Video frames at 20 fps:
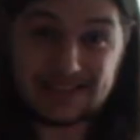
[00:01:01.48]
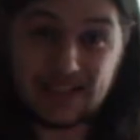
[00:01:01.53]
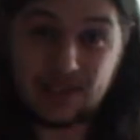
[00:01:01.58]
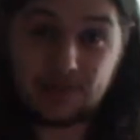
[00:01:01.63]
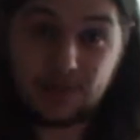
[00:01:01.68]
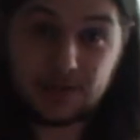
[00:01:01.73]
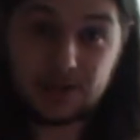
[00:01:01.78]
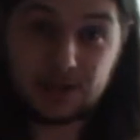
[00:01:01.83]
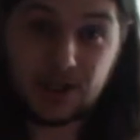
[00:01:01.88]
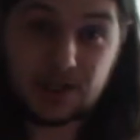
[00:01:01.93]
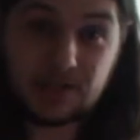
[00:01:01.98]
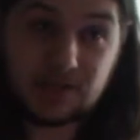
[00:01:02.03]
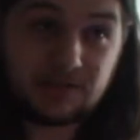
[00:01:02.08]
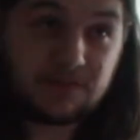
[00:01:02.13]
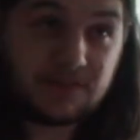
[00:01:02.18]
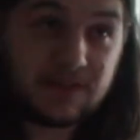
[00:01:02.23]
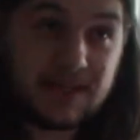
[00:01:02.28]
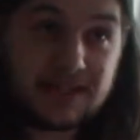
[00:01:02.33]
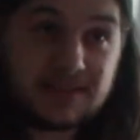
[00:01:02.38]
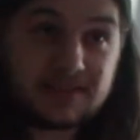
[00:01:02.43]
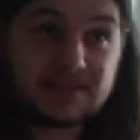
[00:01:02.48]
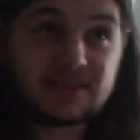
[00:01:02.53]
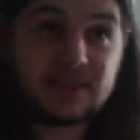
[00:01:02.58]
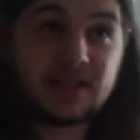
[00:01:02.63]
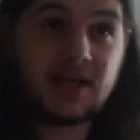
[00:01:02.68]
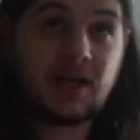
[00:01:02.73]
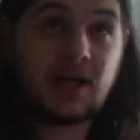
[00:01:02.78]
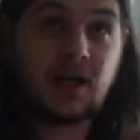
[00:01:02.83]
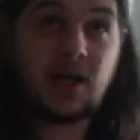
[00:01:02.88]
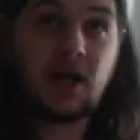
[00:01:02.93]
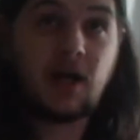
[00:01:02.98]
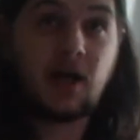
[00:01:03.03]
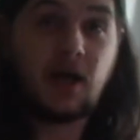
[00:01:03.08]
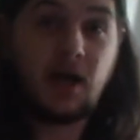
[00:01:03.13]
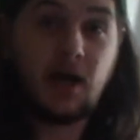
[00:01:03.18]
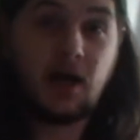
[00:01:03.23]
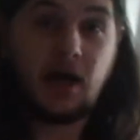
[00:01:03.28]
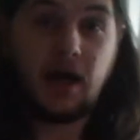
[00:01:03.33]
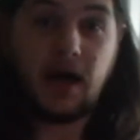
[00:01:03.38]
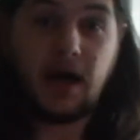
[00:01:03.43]
much I love this,
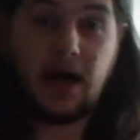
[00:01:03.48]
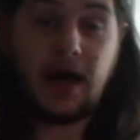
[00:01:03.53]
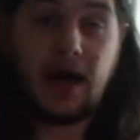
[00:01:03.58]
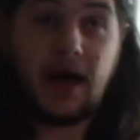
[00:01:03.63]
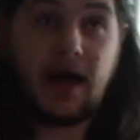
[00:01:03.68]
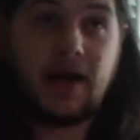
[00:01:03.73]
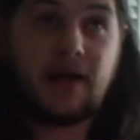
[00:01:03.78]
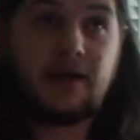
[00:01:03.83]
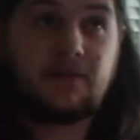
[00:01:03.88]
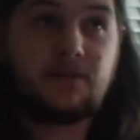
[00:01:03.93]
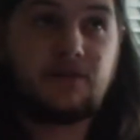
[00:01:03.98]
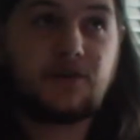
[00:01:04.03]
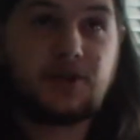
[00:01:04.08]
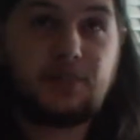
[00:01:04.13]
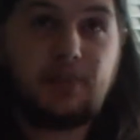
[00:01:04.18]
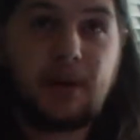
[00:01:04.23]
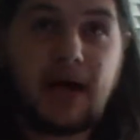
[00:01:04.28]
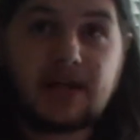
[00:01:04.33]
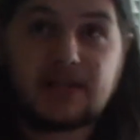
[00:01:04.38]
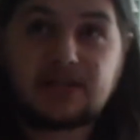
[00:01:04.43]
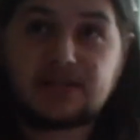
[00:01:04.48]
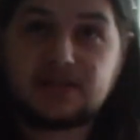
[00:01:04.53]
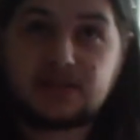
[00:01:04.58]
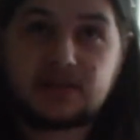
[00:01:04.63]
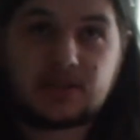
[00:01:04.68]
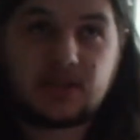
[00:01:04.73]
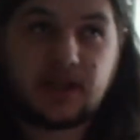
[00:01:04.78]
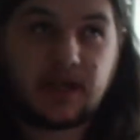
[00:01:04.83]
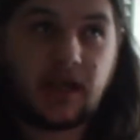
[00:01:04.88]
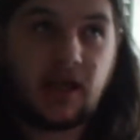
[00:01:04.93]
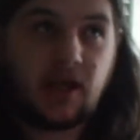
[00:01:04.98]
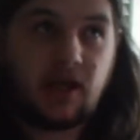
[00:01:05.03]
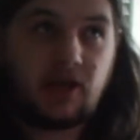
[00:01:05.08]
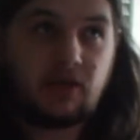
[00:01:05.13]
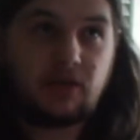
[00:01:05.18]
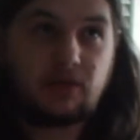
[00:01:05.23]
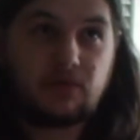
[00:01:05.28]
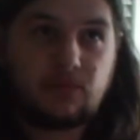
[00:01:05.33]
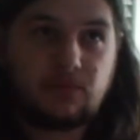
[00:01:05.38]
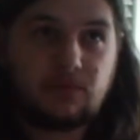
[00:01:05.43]
and for the past, like,
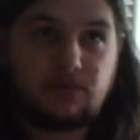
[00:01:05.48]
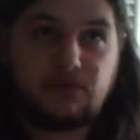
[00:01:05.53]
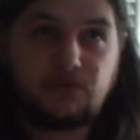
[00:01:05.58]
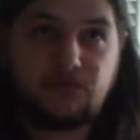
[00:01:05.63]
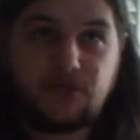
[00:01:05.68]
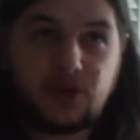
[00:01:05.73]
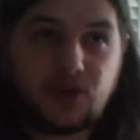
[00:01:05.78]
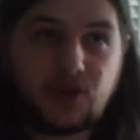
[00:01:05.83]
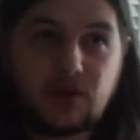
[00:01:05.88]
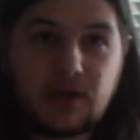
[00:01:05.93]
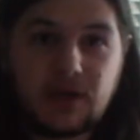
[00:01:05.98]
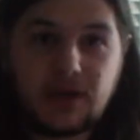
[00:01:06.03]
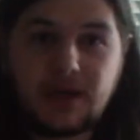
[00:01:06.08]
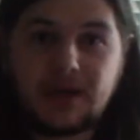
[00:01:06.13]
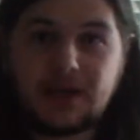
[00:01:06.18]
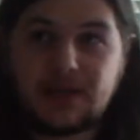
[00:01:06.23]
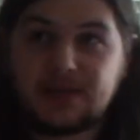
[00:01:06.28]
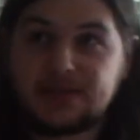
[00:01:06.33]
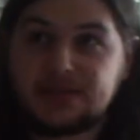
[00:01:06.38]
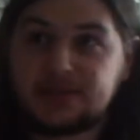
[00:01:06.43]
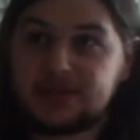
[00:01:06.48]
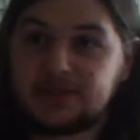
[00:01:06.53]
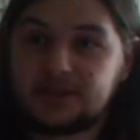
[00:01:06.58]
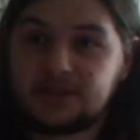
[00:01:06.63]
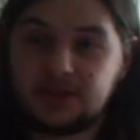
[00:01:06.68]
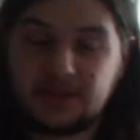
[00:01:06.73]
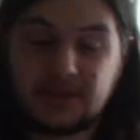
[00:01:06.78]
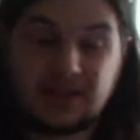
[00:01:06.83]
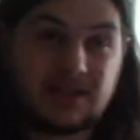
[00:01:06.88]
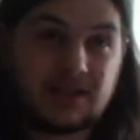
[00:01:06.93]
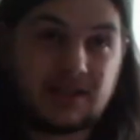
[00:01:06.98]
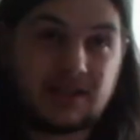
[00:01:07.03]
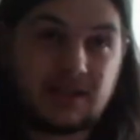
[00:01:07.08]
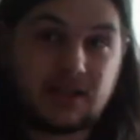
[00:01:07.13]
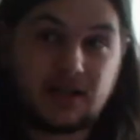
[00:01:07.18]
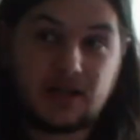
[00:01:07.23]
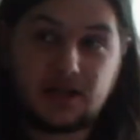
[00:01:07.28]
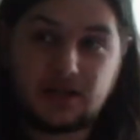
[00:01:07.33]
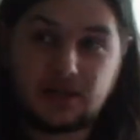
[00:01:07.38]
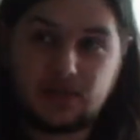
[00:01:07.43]
few years,
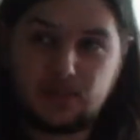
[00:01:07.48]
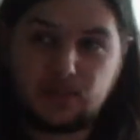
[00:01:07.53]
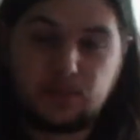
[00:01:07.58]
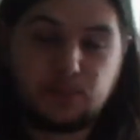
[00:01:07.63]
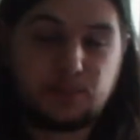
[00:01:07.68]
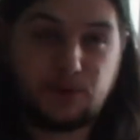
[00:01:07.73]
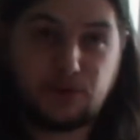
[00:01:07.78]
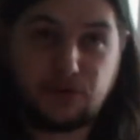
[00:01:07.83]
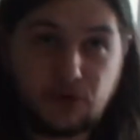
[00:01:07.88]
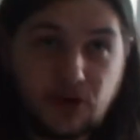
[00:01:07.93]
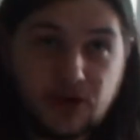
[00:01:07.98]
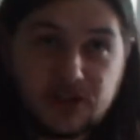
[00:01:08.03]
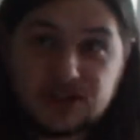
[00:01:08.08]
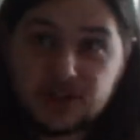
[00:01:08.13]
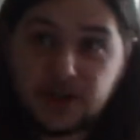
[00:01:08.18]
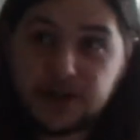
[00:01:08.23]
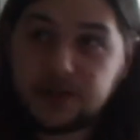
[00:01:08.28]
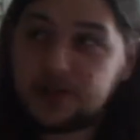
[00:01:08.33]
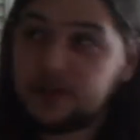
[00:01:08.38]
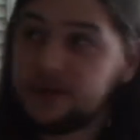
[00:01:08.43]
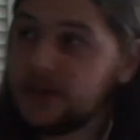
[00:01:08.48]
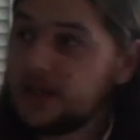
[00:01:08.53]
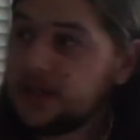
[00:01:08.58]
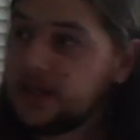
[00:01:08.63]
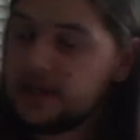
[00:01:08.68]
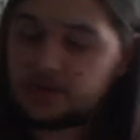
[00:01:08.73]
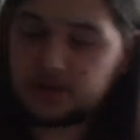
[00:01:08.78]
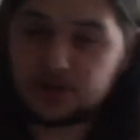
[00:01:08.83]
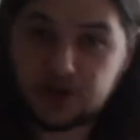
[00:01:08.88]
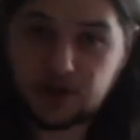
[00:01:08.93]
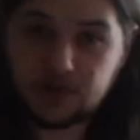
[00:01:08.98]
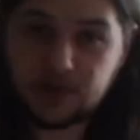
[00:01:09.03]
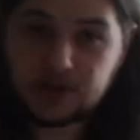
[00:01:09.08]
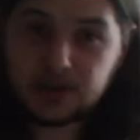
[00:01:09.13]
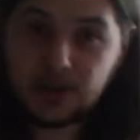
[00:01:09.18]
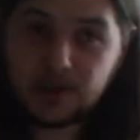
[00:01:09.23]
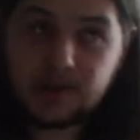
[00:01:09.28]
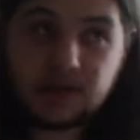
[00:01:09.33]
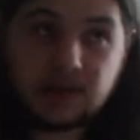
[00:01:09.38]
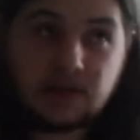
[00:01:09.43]
before I started uni and during my time
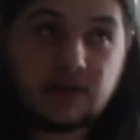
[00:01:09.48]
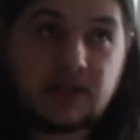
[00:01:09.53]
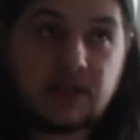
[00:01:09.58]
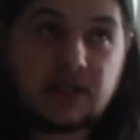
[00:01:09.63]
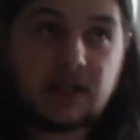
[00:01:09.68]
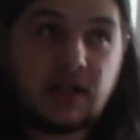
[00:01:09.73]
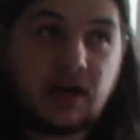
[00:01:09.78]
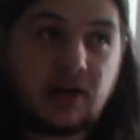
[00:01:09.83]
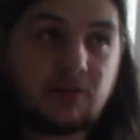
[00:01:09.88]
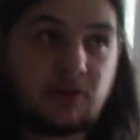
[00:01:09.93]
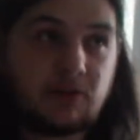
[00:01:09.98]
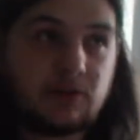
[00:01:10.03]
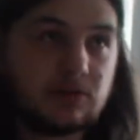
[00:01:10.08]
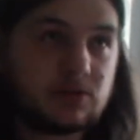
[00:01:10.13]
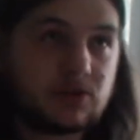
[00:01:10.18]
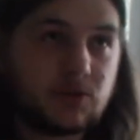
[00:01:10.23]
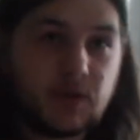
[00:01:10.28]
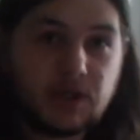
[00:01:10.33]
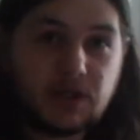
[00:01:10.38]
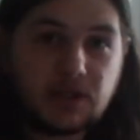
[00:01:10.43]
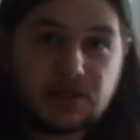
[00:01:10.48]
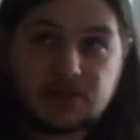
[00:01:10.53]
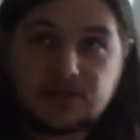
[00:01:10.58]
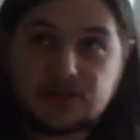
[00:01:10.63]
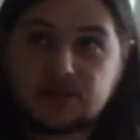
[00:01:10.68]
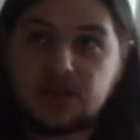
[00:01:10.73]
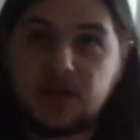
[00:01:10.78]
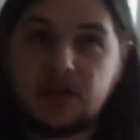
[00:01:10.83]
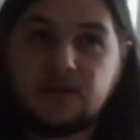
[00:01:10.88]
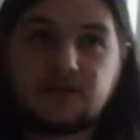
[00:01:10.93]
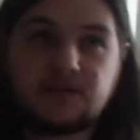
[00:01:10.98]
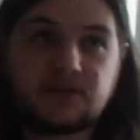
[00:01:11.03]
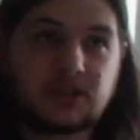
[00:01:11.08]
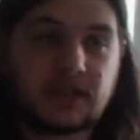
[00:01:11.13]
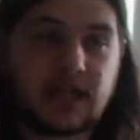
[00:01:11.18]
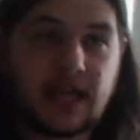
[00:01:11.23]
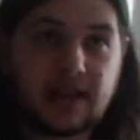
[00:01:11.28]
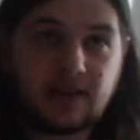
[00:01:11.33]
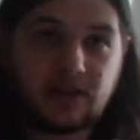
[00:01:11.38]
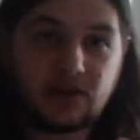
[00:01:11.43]
at uni, I've been doing lots of stuff to
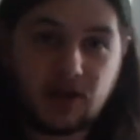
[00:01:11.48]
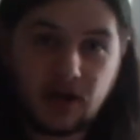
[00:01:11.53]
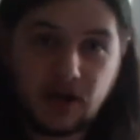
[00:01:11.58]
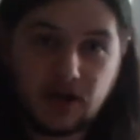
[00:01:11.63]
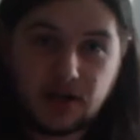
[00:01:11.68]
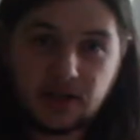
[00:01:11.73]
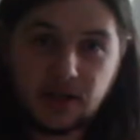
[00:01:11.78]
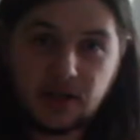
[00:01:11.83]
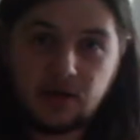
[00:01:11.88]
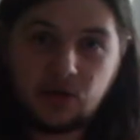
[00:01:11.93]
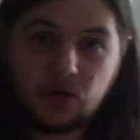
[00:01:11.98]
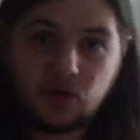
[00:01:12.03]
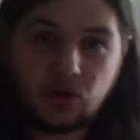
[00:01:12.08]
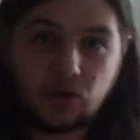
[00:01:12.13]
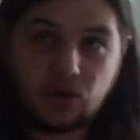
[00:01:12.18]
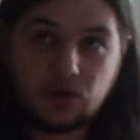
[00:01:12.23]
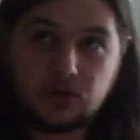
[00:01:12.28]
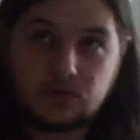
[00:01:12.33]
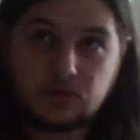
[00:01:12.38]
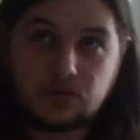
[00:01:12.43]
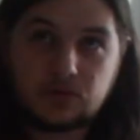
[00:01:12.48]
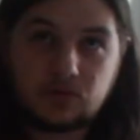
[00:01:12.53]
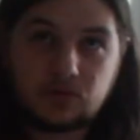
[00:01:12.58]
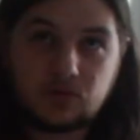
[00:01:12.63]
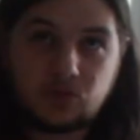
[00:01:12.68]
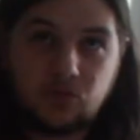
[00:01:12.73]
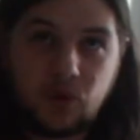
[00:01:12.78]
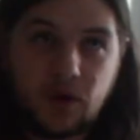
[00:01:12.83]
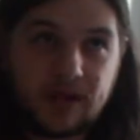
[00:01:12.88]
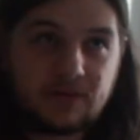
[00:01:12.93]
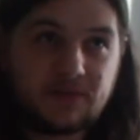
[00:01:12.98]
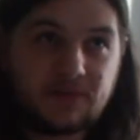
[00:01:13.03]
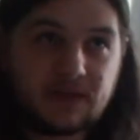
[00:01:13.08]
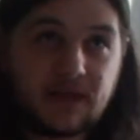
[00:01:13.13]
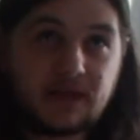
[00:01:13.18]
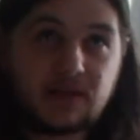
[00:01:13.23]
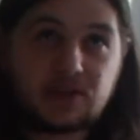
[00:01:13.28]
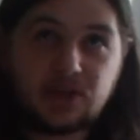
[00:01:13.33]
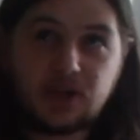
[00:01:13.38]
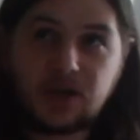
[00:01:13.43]
get the garden all ready for
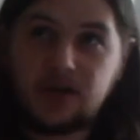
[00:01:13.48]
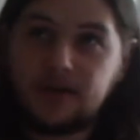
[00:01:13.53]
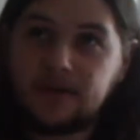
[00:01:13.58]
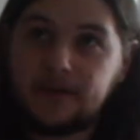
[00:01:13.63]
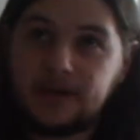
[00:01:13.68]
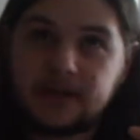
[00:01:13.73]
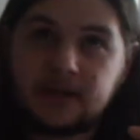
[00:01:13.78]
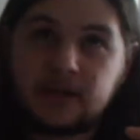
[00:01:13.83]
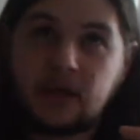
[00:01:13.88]
nature, and